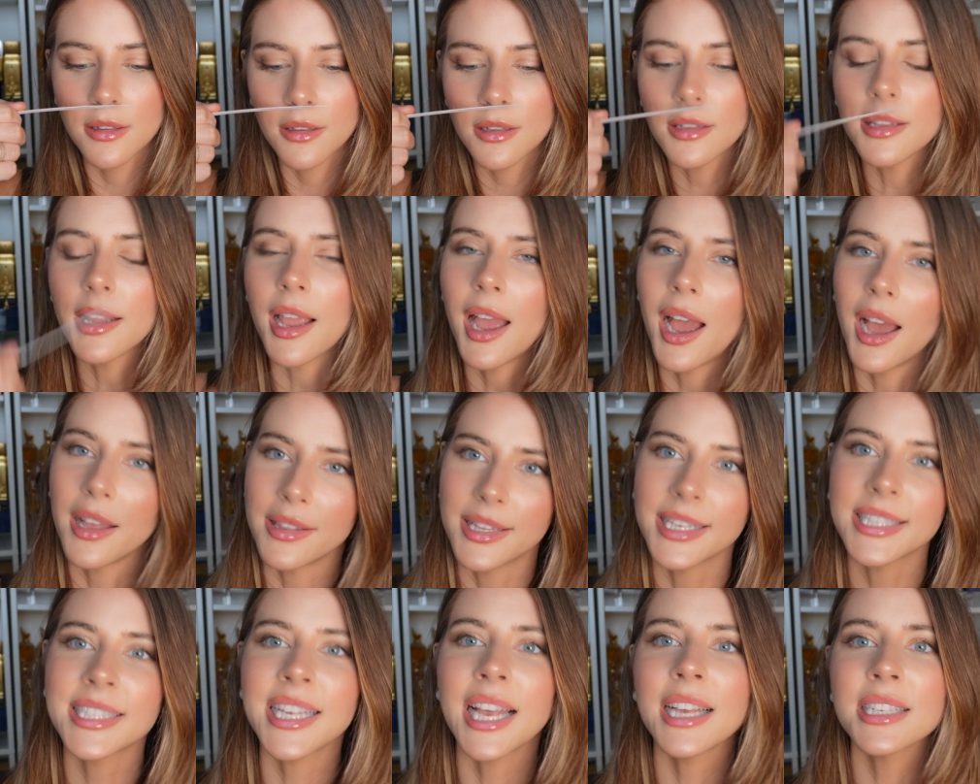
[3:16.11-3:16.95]
Yeah,
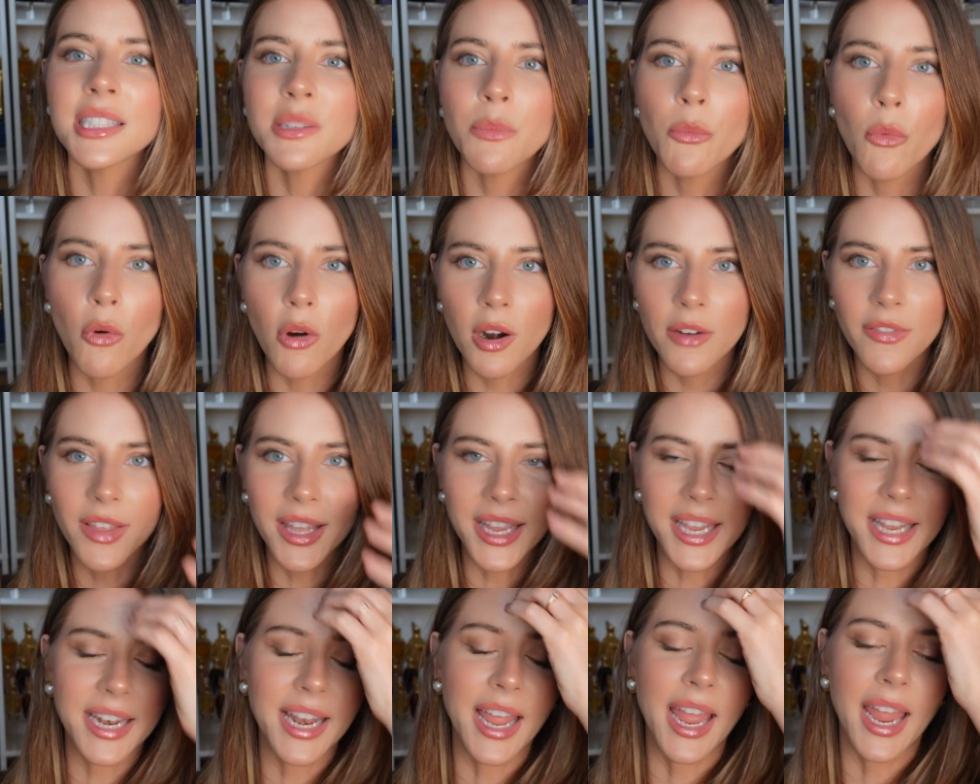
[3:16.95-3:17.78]
this has more of
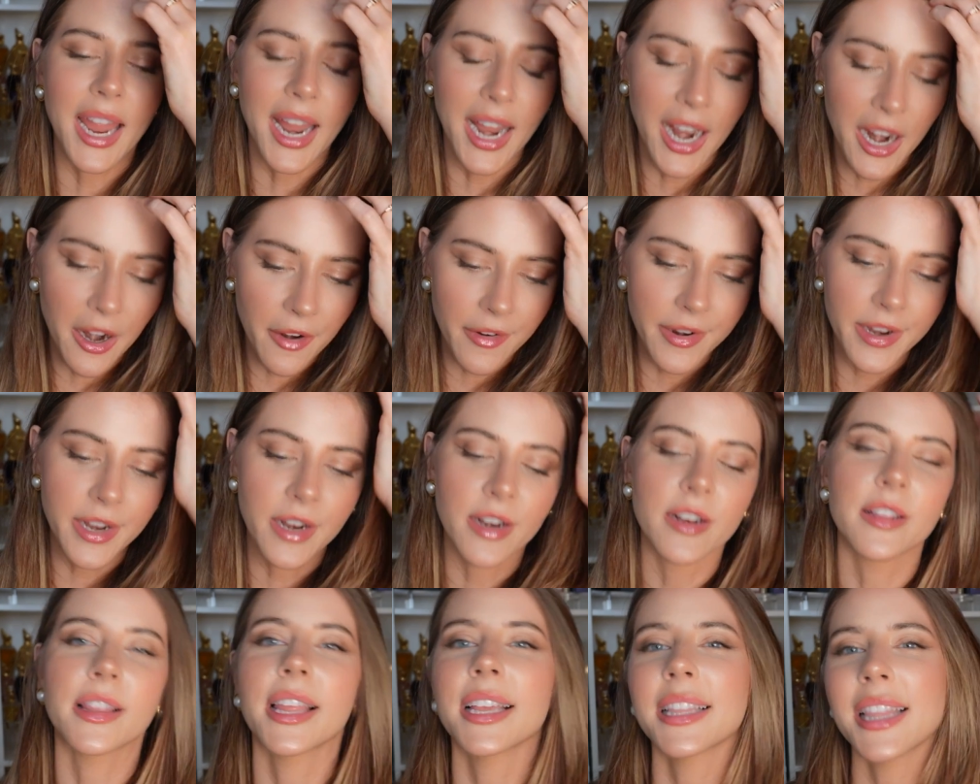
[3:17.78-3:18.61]
like an
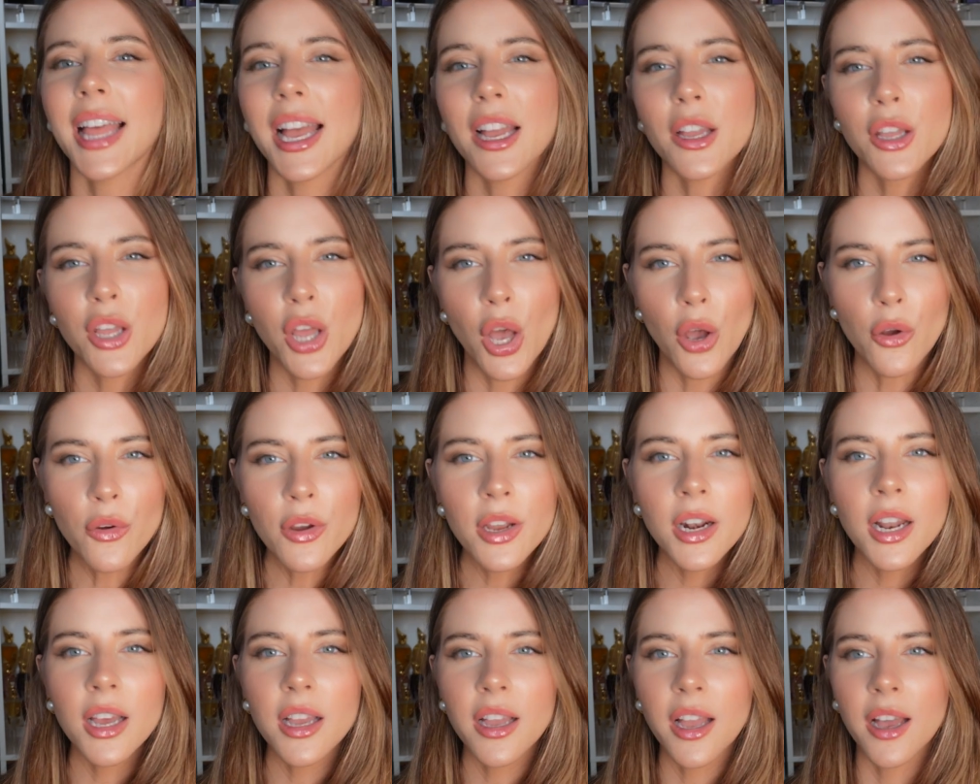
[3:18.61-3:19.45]
airier, like that
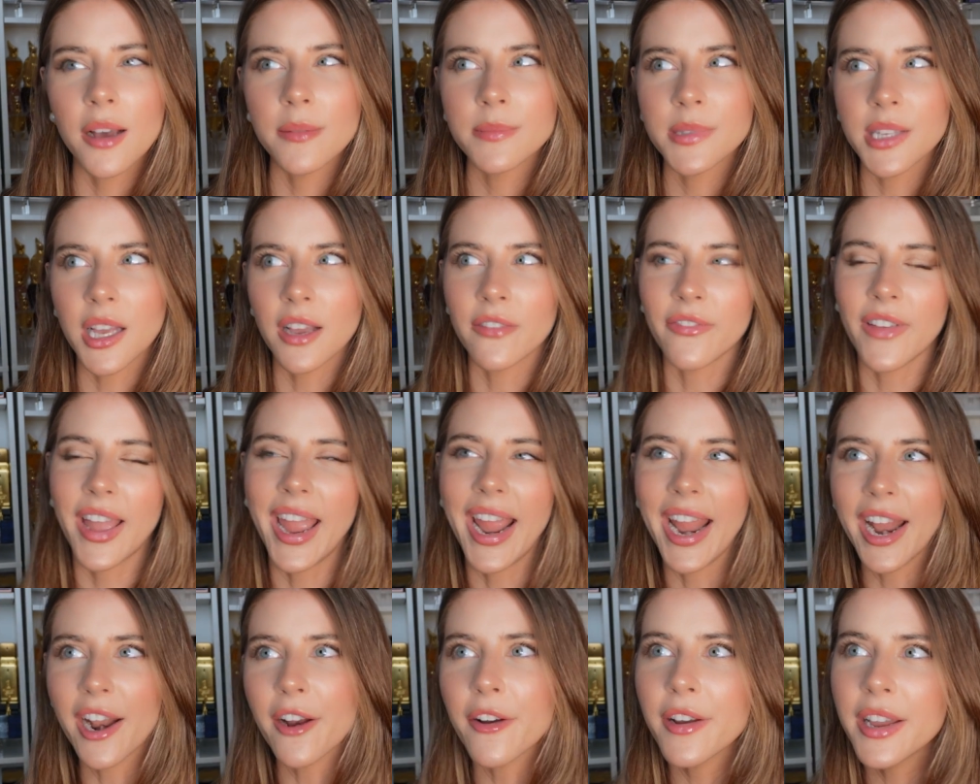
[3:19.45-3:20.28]
coconut comes off
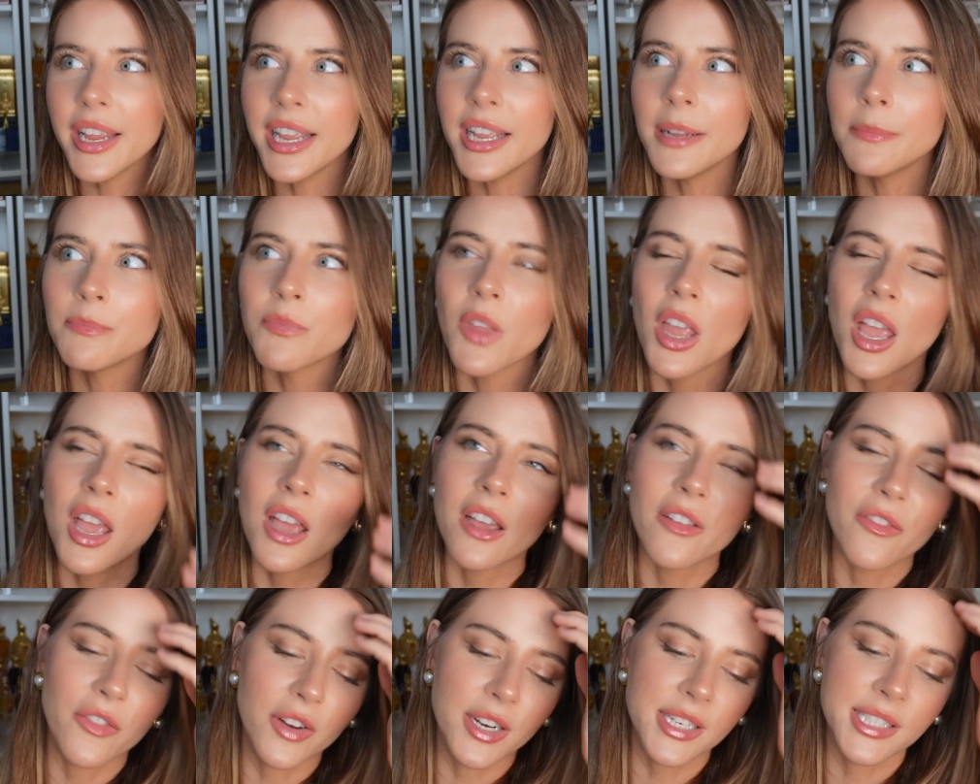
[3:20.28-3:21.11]
airy
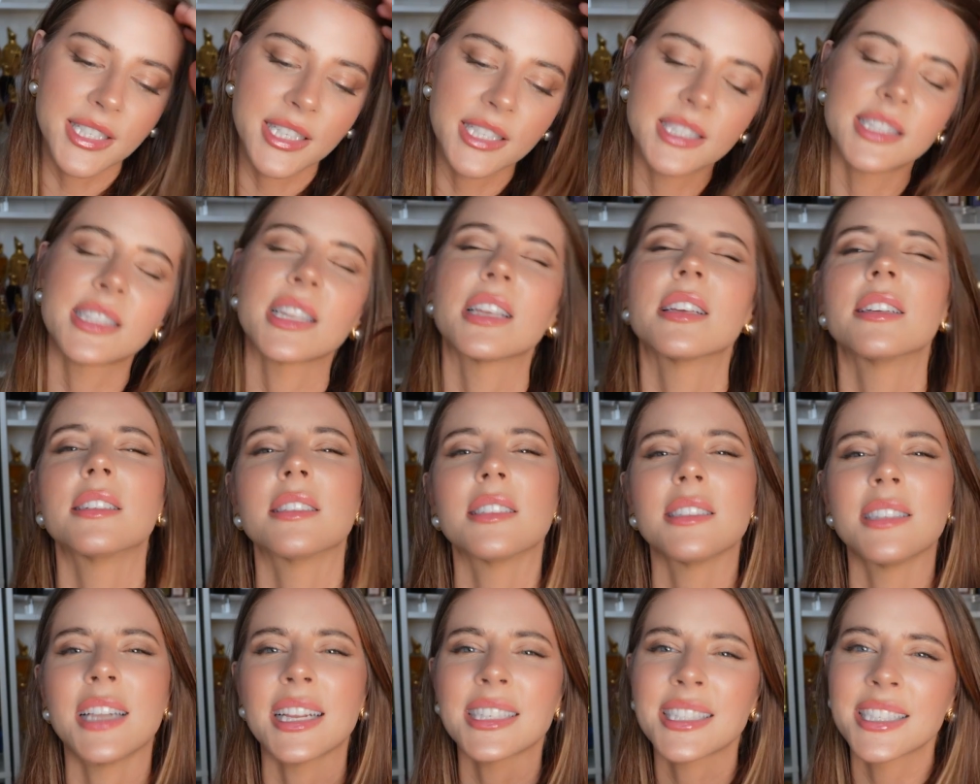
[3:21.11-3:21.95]
versus
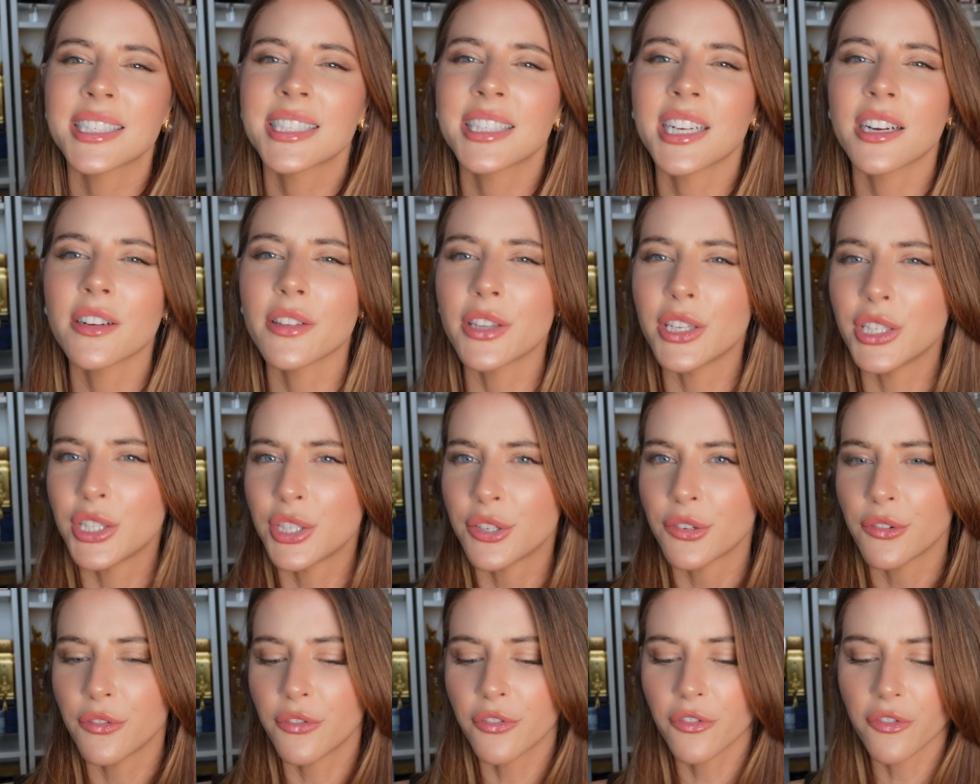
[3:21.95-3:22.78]
necessarily
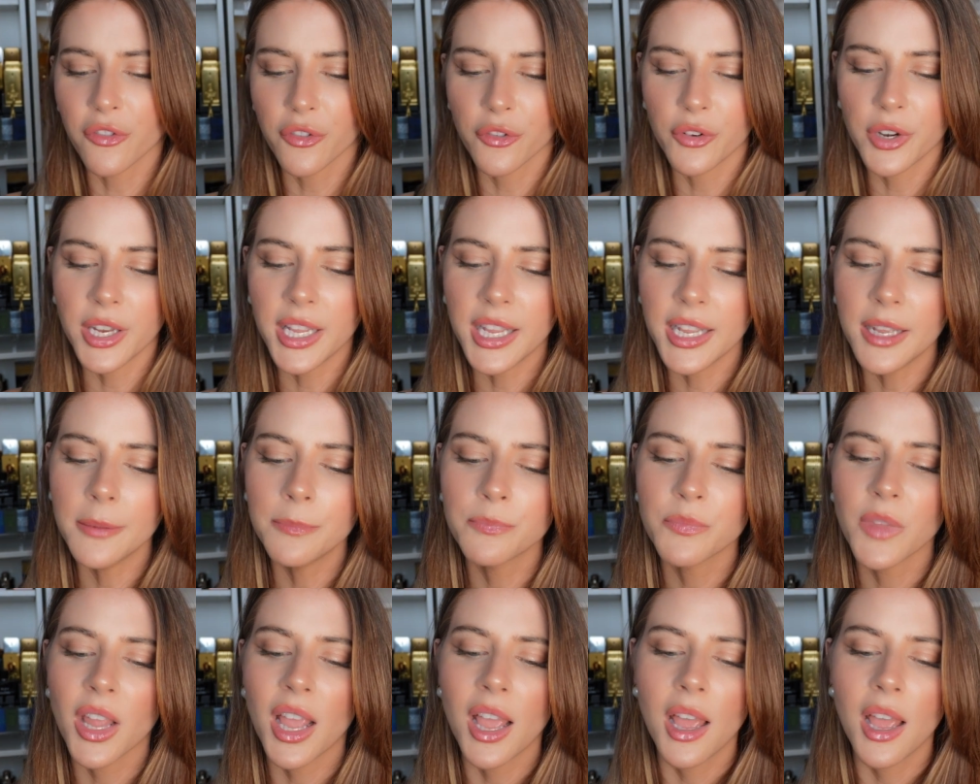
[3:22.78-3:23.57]
too fruity.